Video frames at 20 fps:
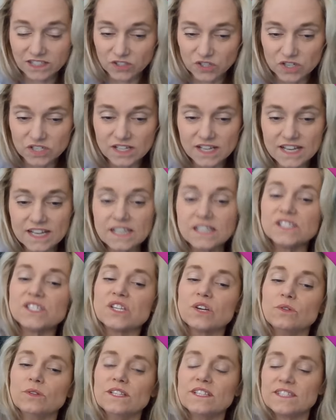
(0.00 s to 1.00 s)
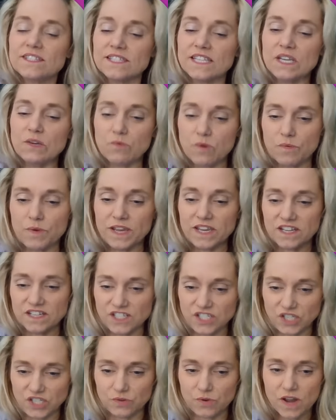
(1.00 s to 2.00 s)
look like. And so let's see what we can
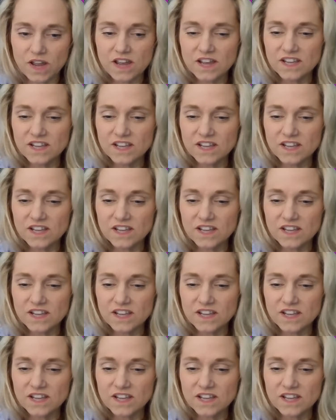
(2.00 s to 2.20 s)
do.